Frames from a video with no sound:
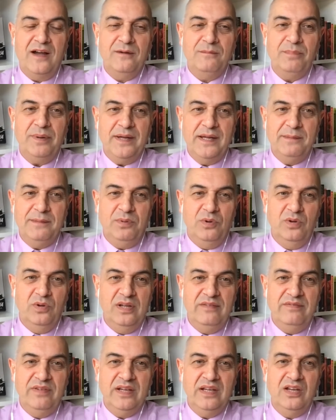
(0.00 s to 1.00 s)
people
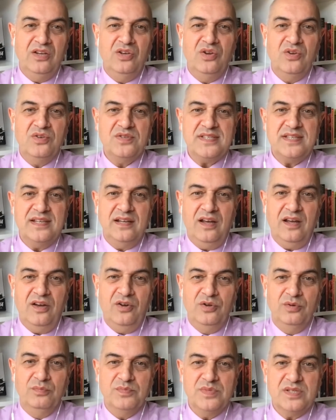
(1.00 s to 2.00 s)
living in nursing
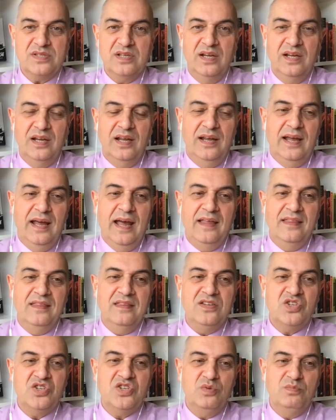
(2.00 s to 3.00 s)
homes and
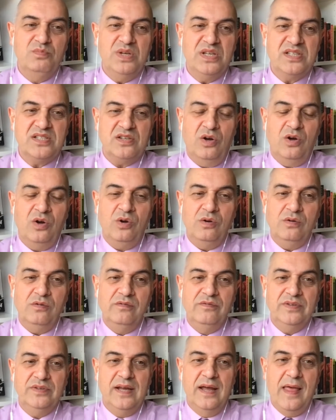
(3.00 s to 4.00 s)
this should be
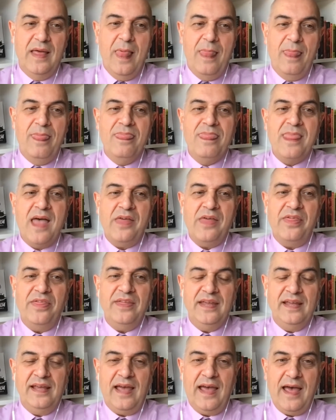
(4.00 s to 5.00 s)
solved.
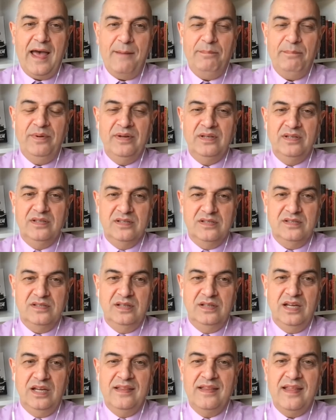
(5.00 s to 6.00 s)
Nothing happened
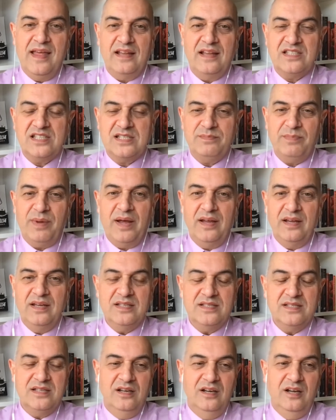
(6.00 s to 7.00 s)
in that
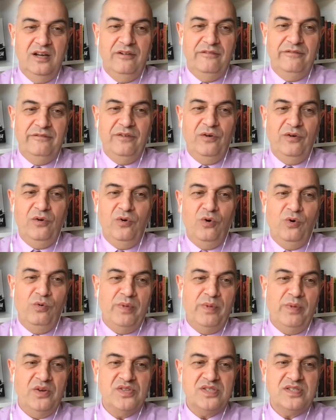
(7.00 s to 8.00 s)
space for
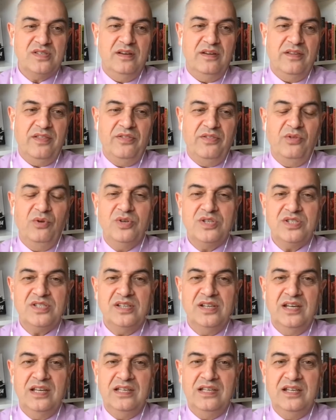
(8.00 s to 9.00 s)
almost
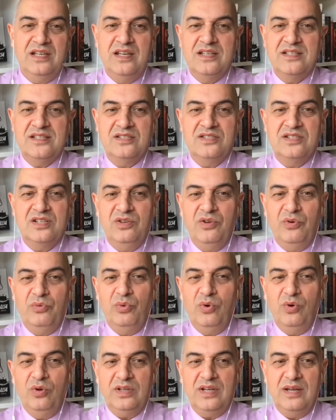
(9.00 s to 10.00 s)
13 years until the
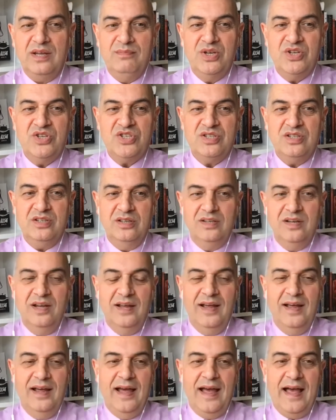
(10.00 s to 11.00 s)
Royal Commission
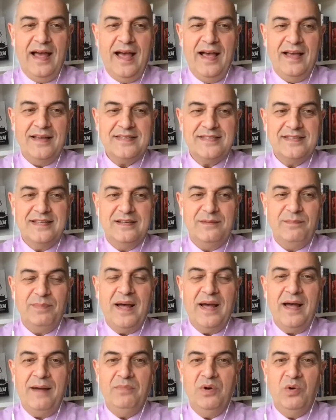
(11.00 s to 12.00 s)
asked the
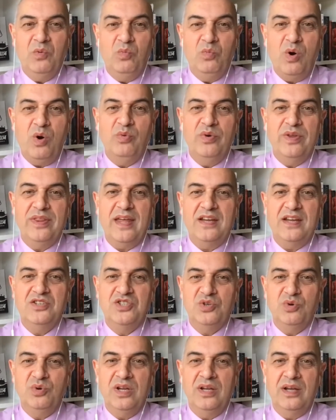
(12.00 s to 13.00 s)
department what were they
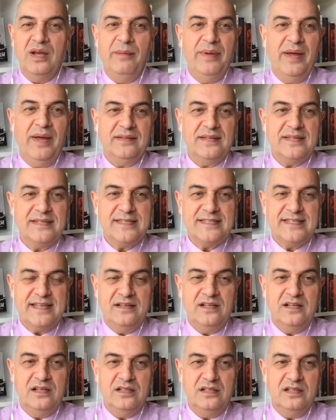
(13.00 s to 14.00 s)
doing about the
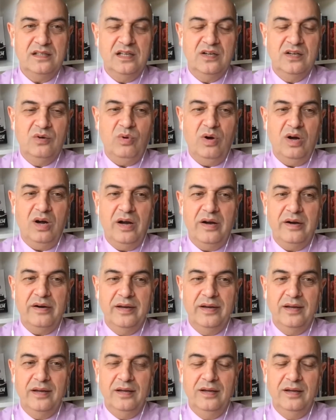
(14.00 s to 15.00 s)
Senate inquiry.